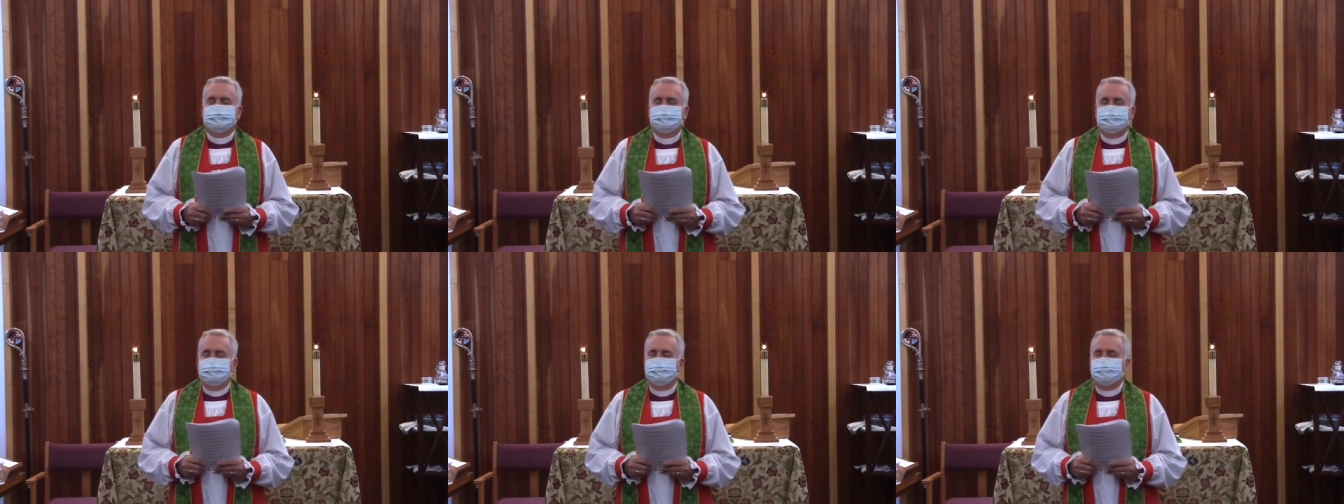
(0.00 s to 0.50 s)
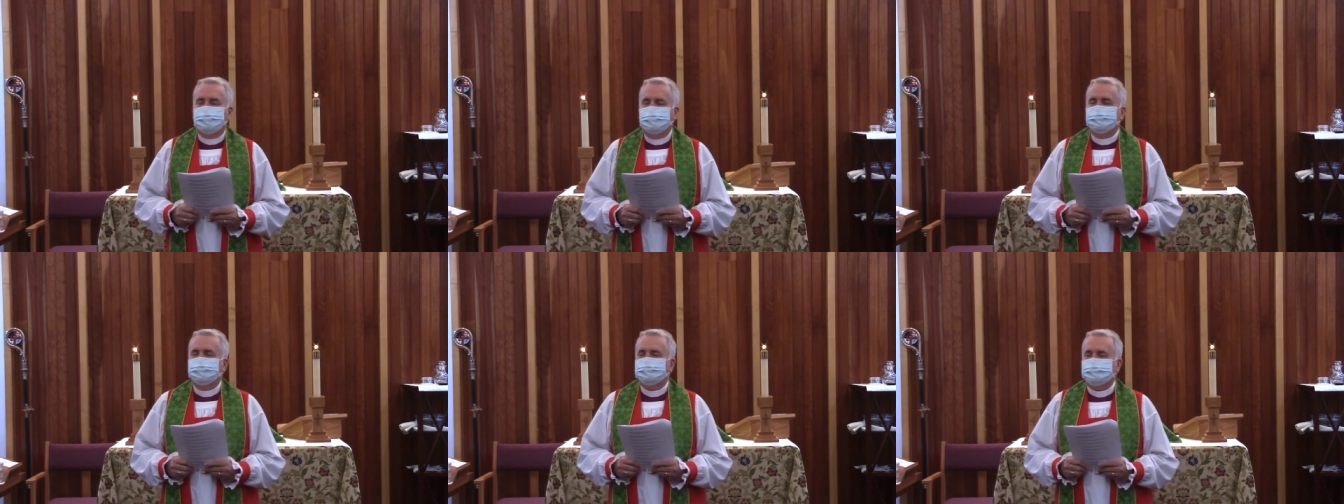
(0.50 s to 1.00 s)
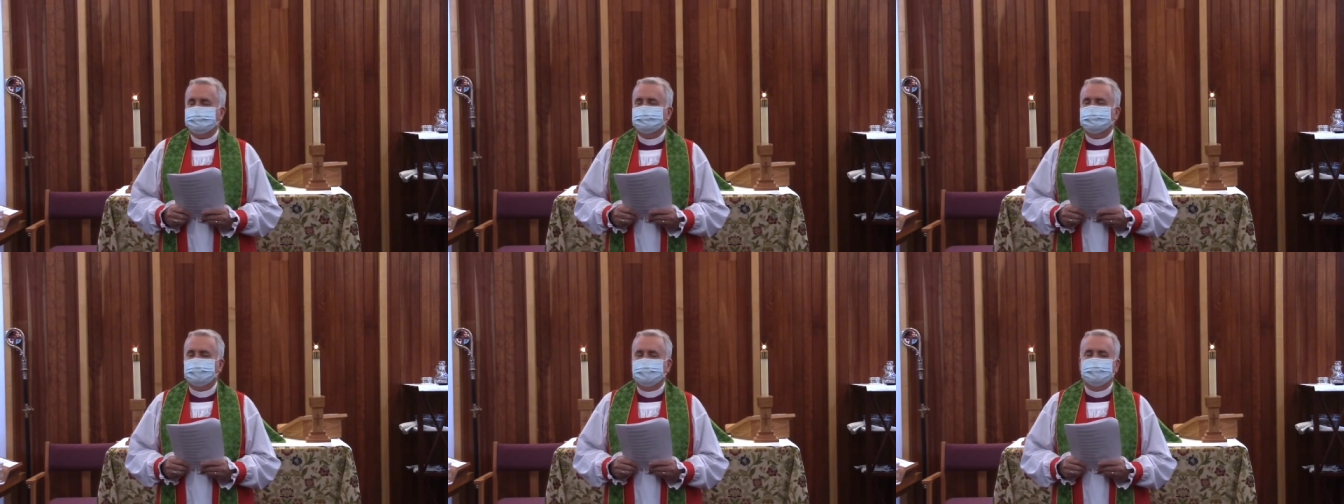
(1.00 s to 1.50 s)
with forgiveness of
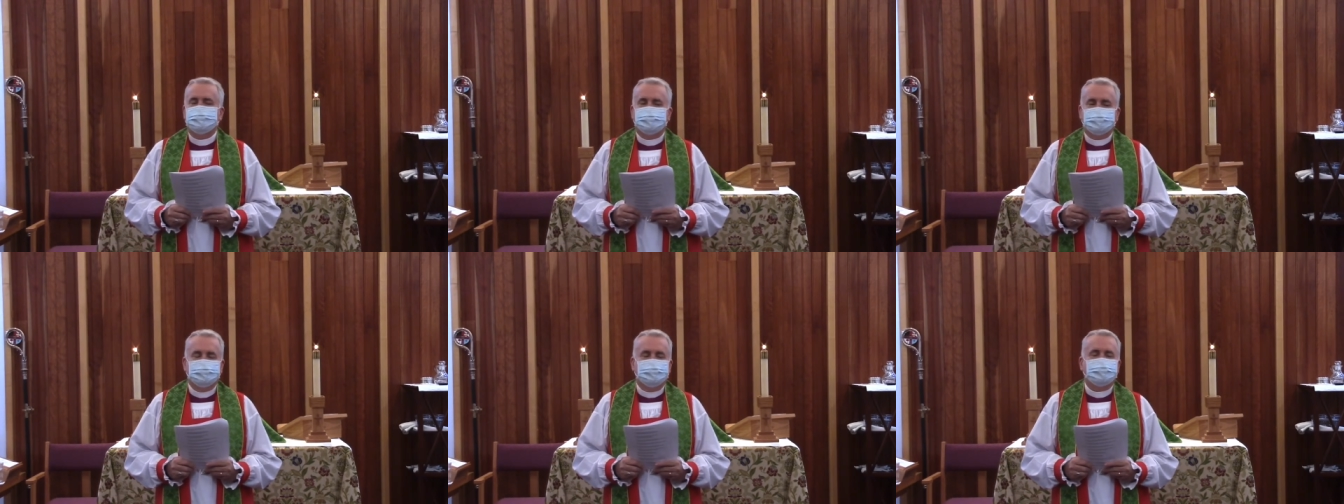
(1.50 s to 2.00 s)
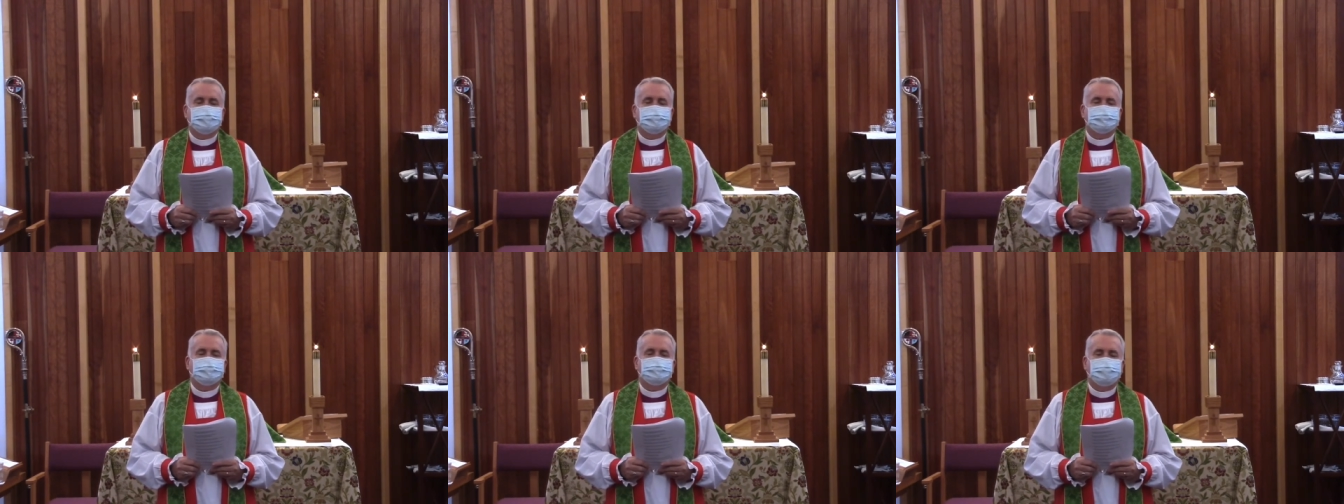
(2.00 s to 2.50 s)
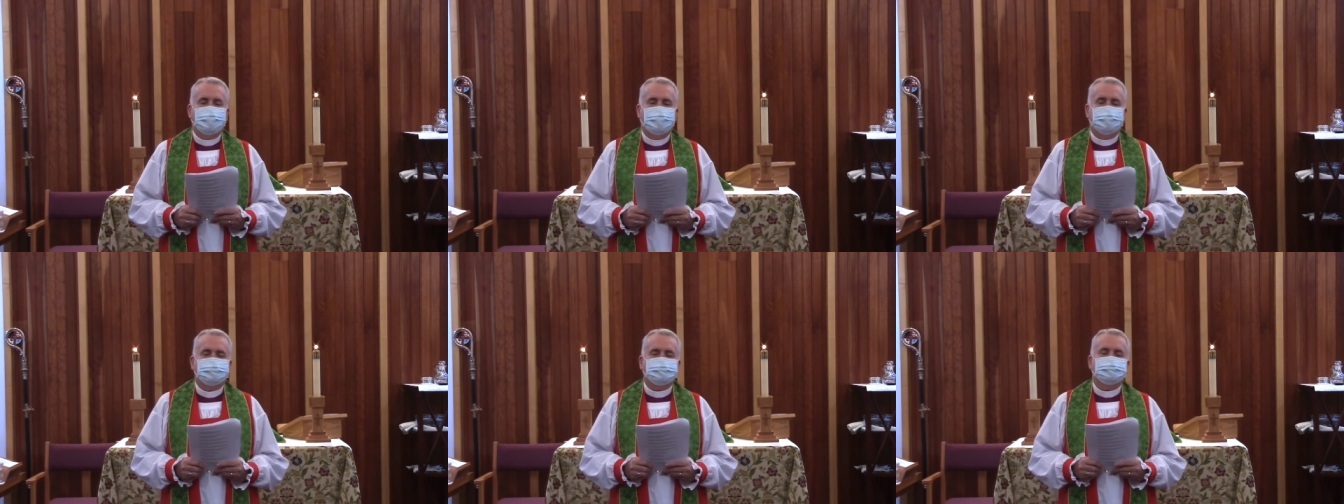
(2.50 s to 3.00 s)
sin, you can look on your
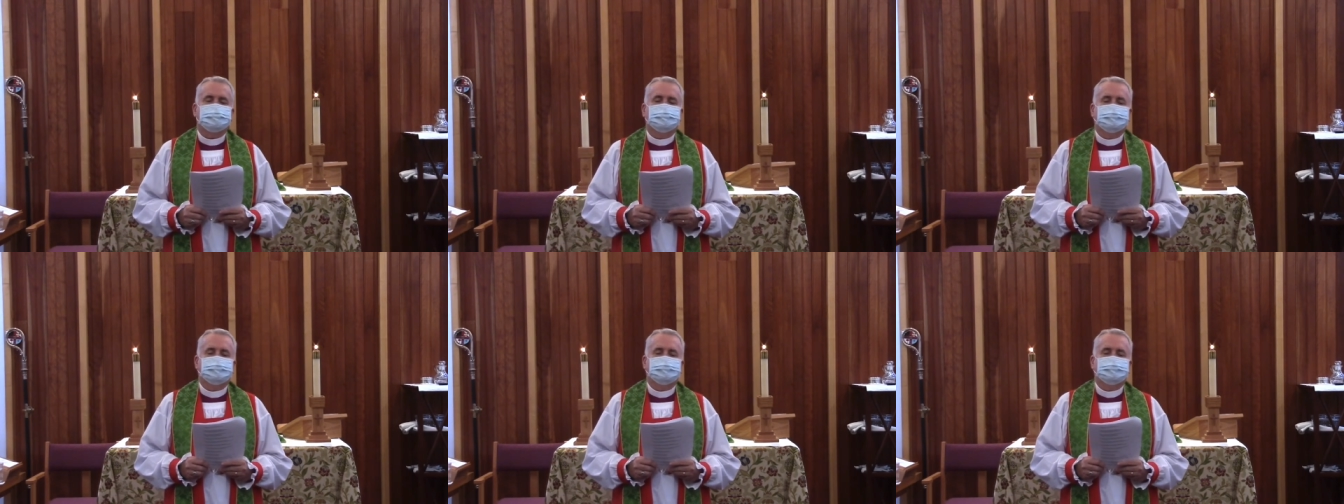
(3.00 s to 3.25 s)
past